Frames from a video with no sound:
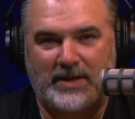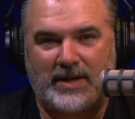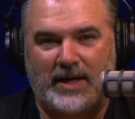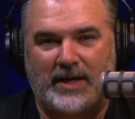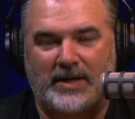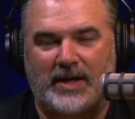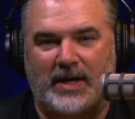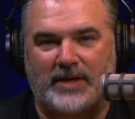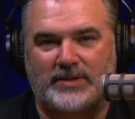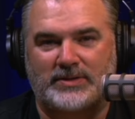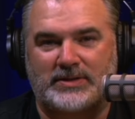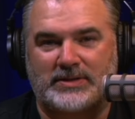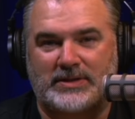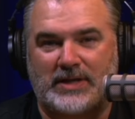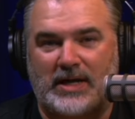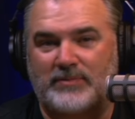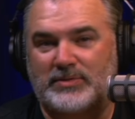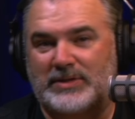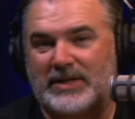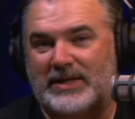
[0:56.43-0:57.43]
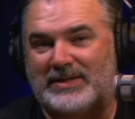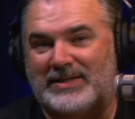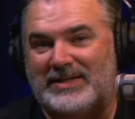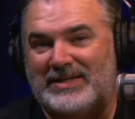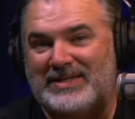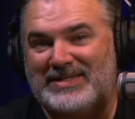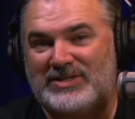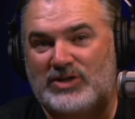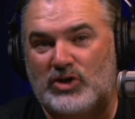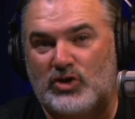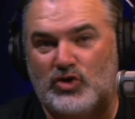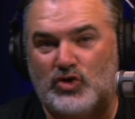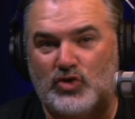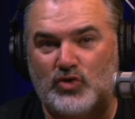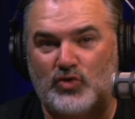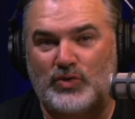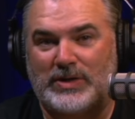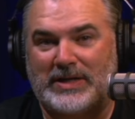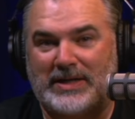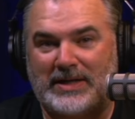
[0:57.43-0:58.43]
Hey, guys, in times like these,
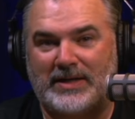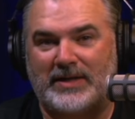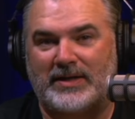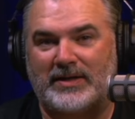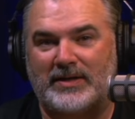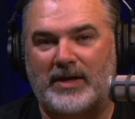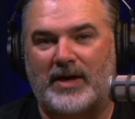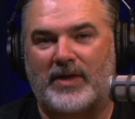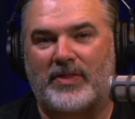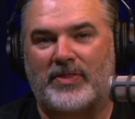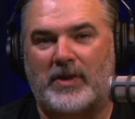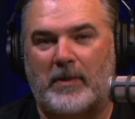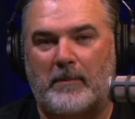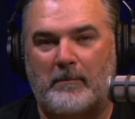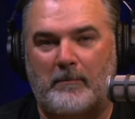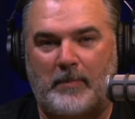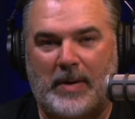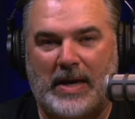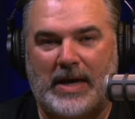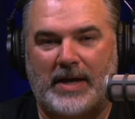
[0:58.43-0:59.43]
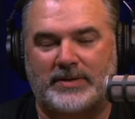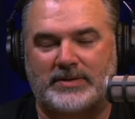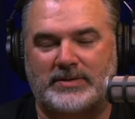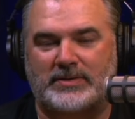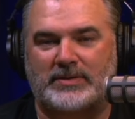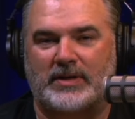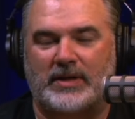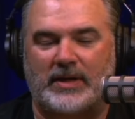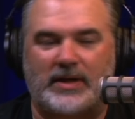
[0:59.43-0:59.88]
you need the best